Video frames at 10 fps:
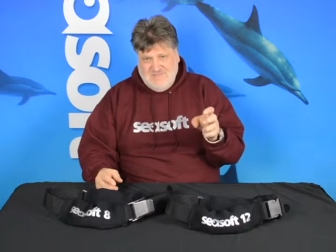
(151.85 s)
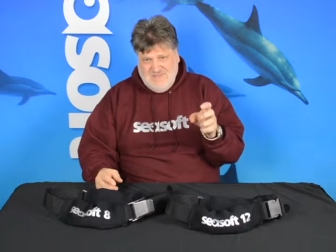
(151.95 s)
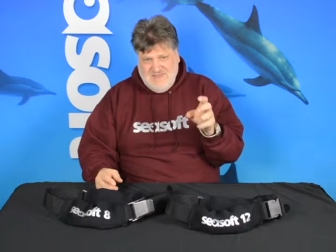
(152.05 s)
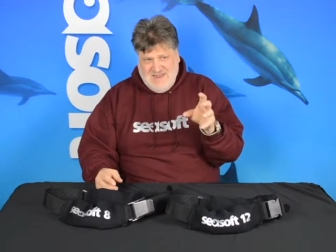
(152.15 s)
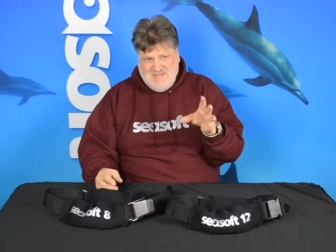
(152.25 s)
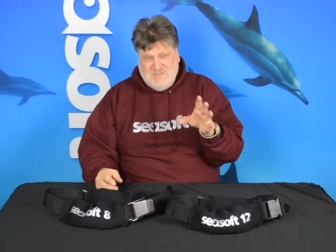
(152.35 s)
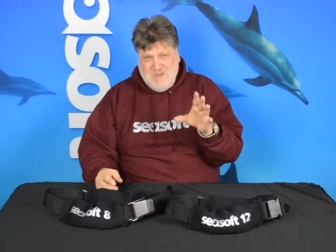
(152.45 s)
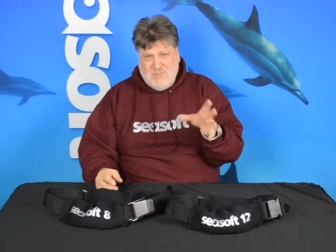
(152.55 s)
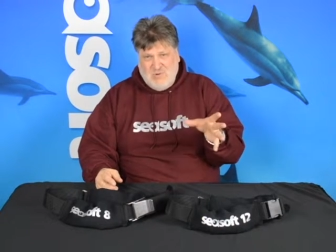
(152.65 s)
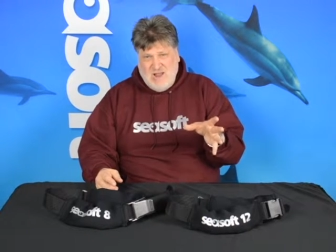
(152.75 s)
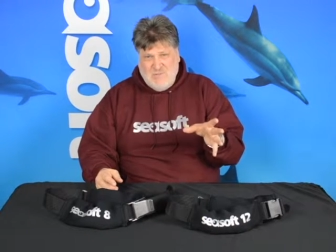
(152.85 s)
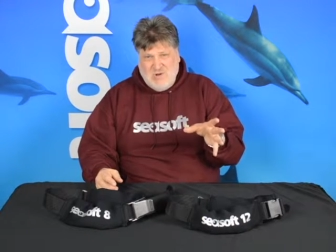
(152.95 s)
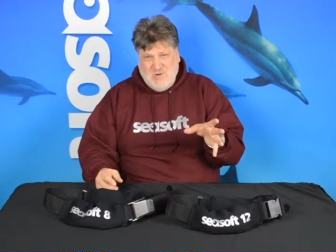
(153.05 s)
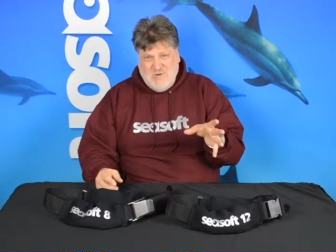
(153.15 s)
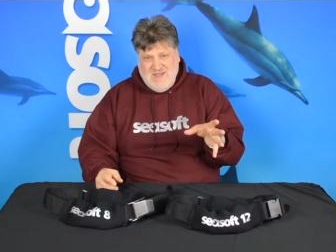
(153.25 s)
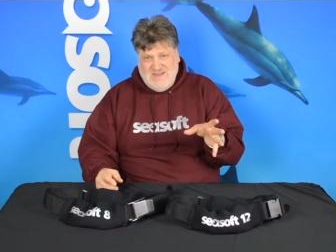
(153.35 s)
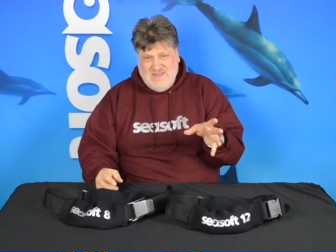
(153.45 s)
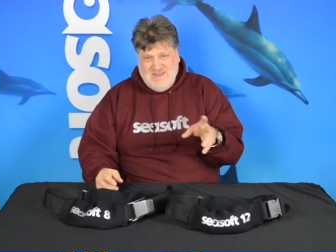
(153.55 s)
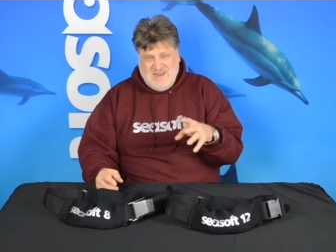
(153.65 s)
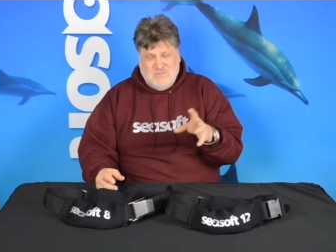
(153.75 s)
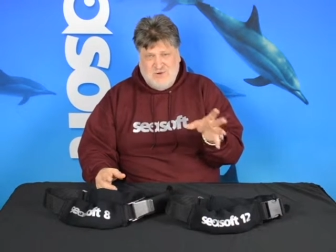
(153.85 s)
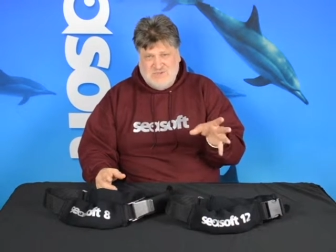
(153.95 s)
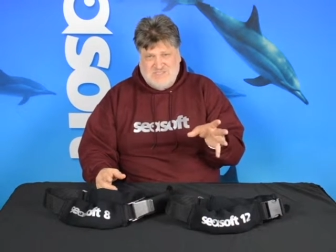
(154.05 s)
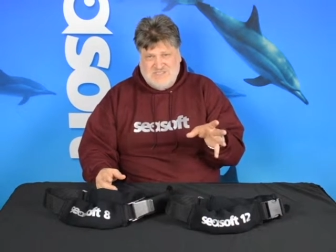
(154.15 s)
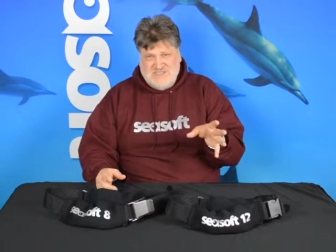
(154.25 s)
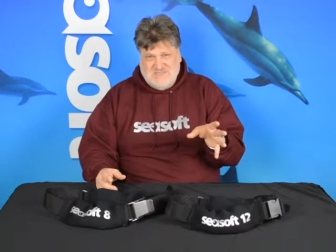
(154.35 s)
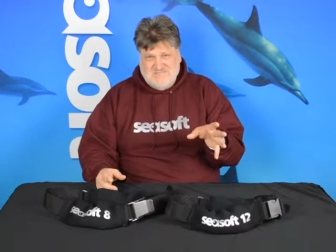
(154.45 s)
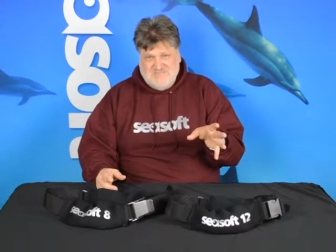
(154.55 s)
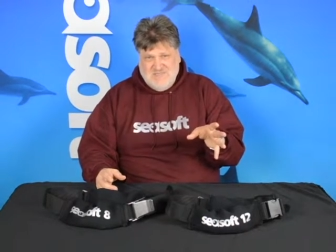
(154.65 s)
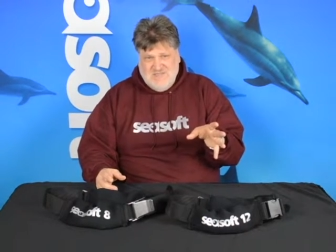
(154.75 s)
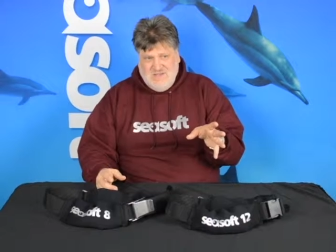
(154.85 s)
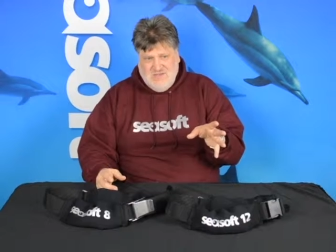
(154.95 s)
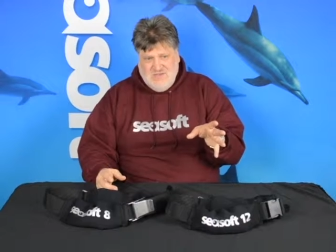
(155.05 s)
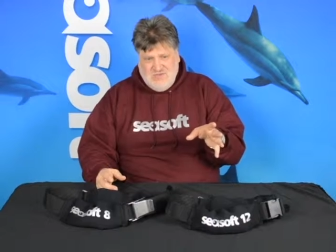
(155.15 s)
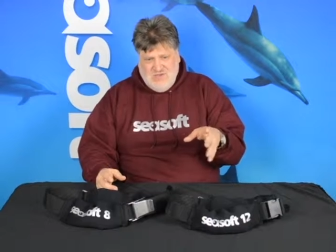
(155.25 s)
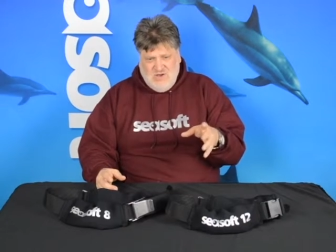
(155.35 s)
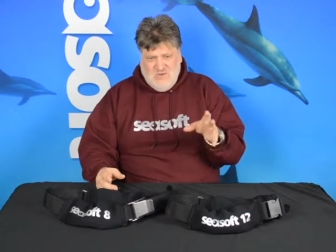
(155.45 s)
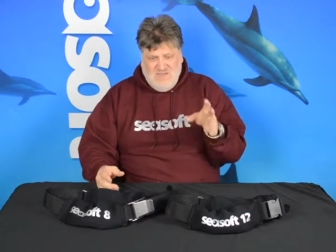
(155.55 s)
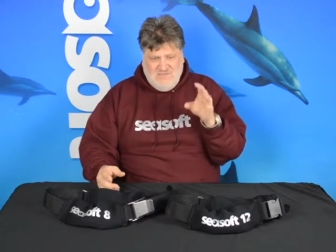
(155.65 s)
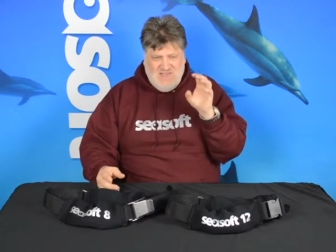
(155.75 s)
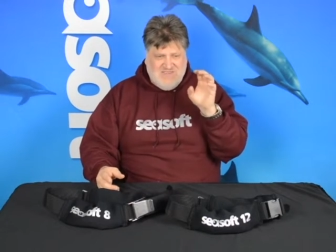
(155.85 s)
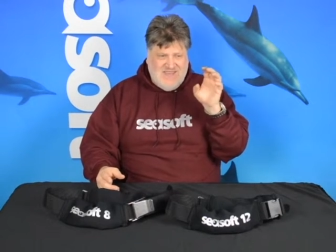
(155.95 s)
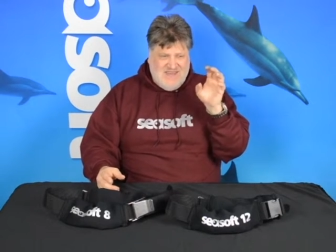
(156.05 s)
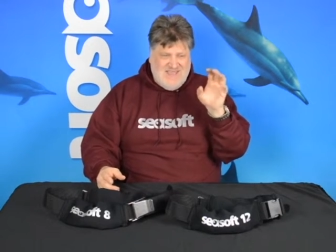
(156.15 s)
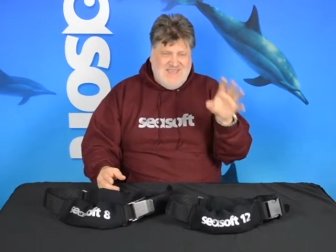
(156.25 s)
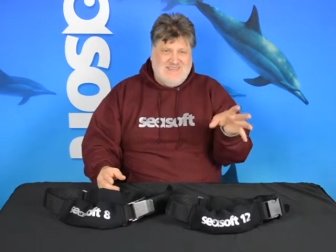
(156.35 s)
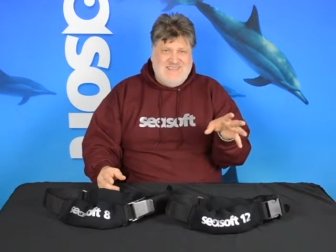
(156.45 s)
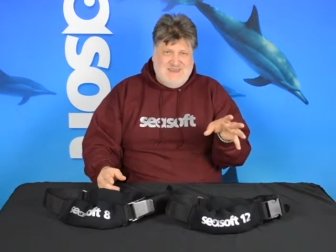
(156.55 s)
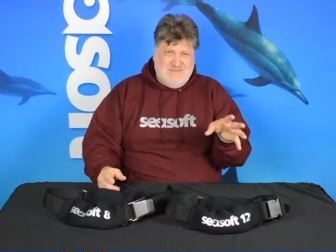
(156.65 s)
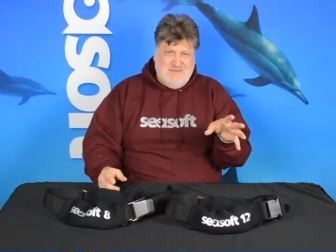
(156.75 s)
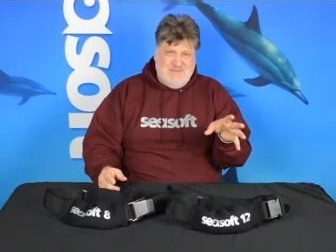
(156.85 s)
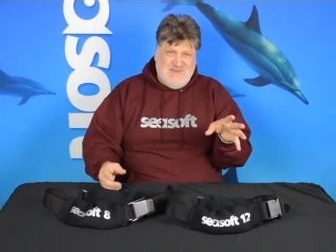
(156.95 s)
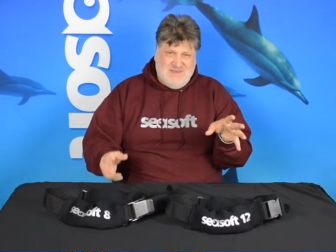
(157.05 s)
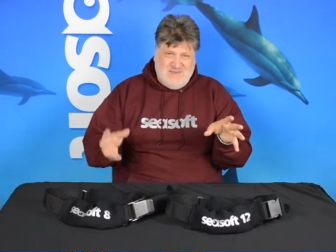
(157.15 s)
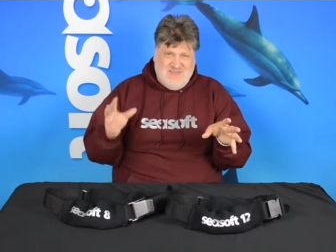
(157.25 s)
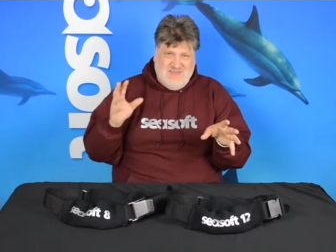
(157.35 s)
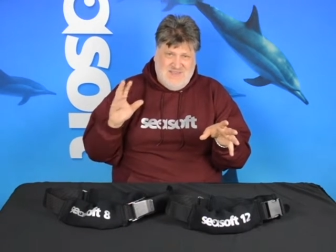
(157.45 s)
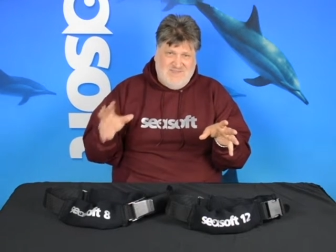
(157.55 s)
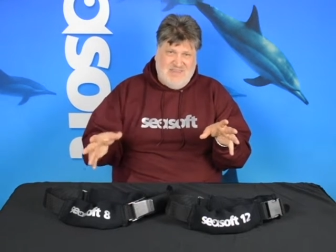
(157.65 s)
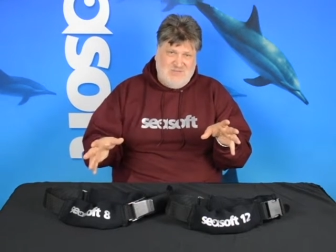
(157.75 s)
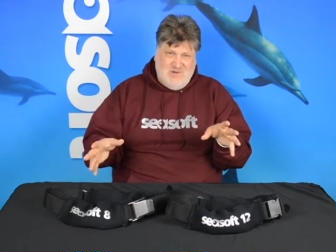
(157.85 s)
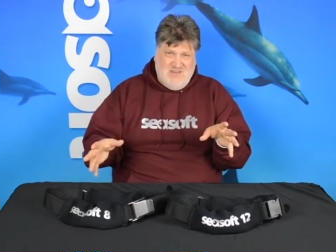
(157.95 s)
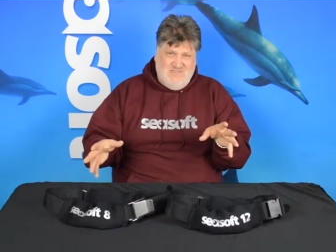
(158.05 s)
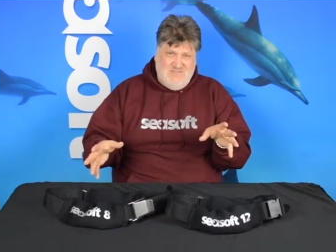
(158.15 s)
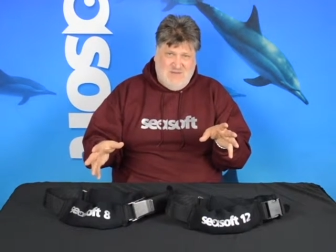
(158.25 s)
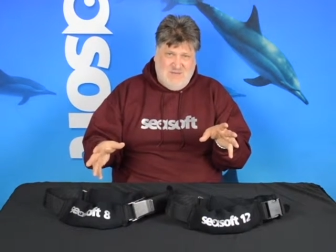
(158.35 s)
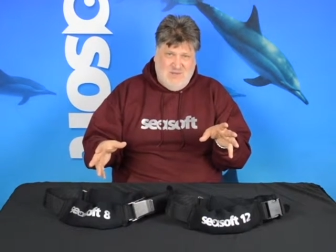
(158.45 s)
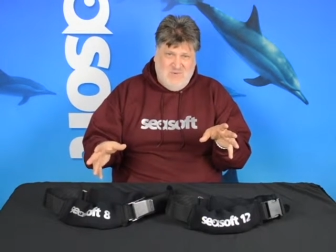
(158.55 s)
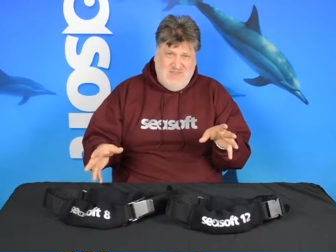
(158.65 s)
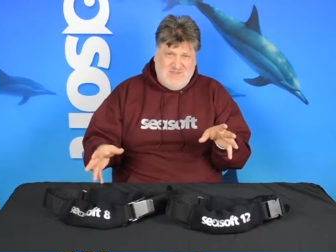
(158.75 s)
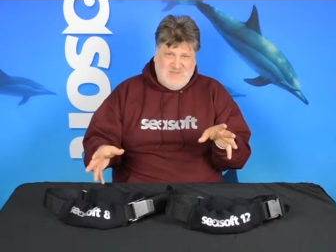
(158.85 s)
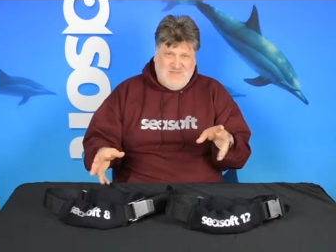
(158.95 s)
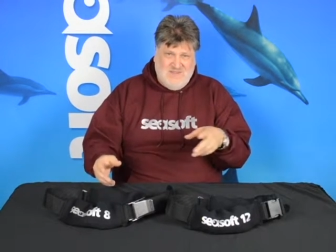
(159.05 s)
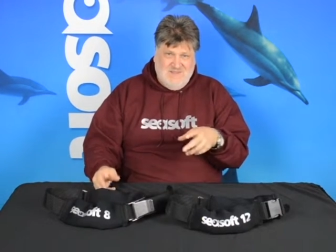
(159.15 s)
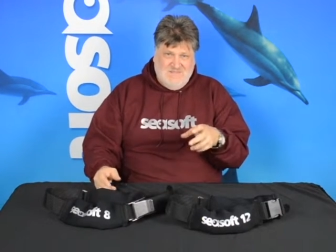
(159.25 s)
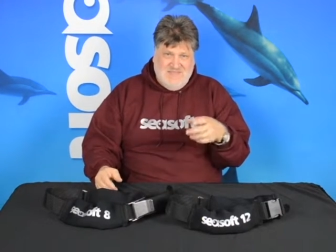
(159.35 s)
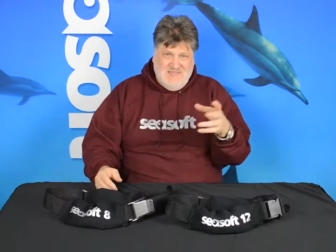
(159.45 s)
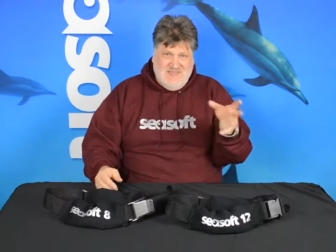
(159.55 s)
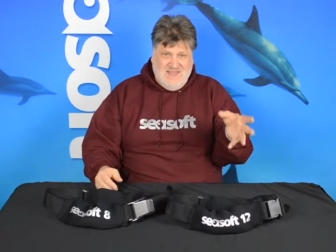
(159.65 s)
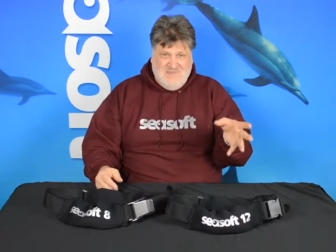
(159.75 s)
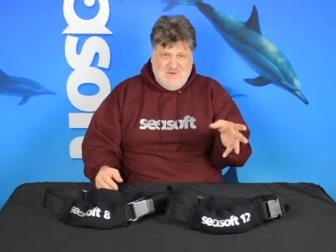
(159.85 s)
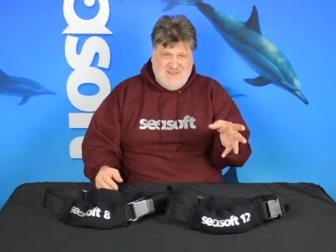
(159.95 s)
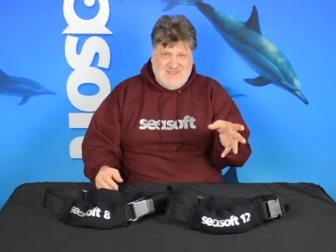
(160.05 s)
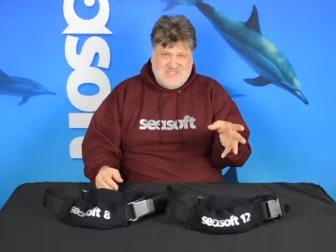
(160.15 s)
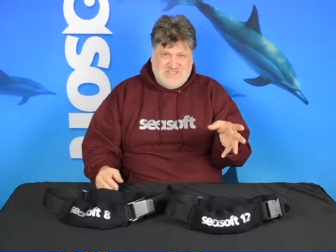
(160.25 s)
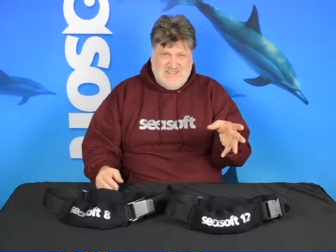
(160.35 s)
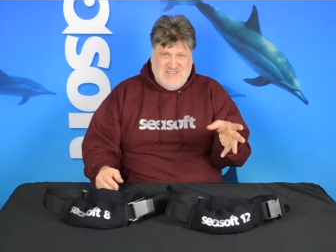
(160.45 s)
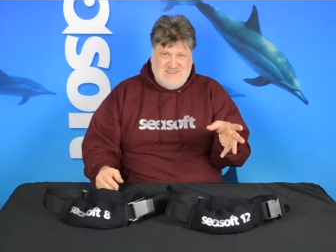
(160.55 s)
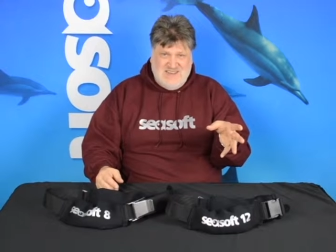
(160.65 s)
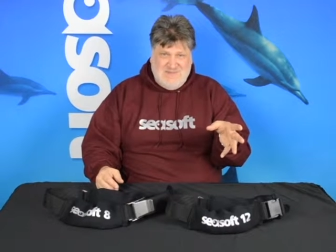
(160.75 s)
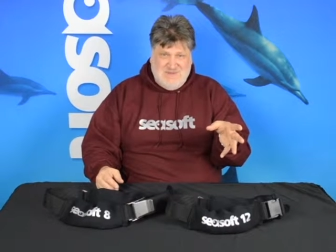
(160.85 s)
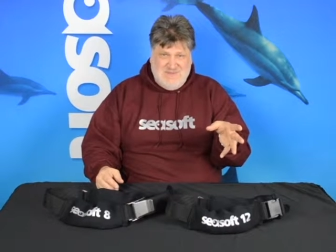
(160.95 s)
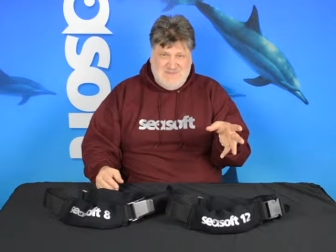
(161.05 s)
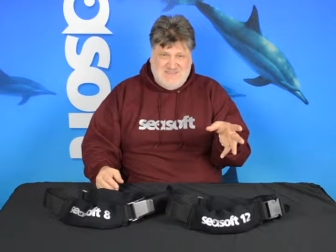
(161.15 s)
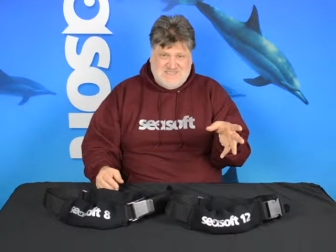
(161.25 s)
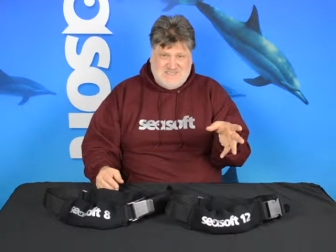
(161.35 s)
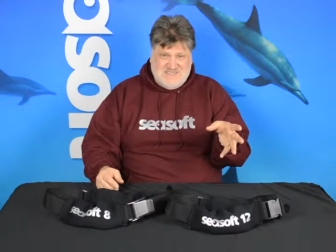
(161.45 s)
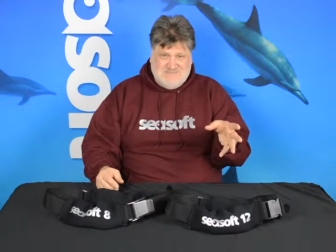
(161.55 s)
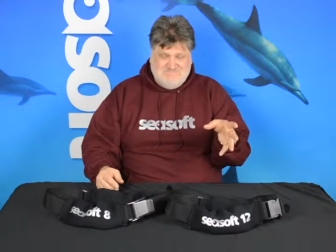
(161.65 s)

and that's my primary weight in an emergency. So if I've got 18 in my BC and I've got 12 on my waist, then I'm going to ditch the 18 in my BC.